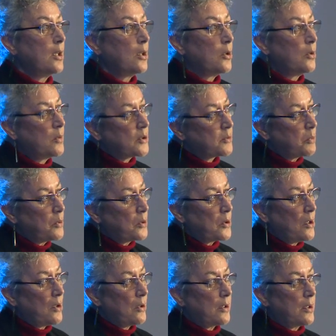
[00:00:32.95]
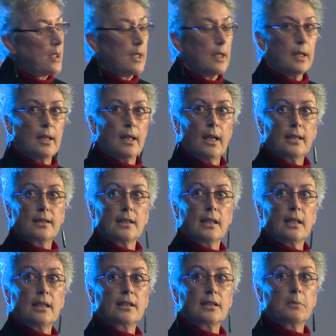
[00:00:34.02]
who was brought on as an
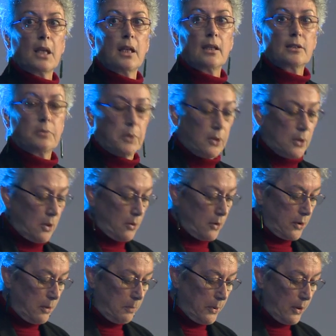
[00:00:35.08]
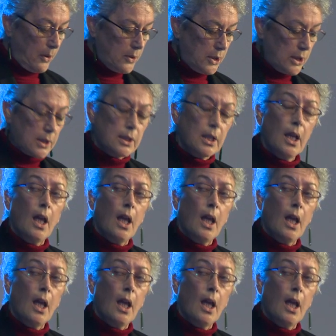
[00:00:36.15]
expert onto the project.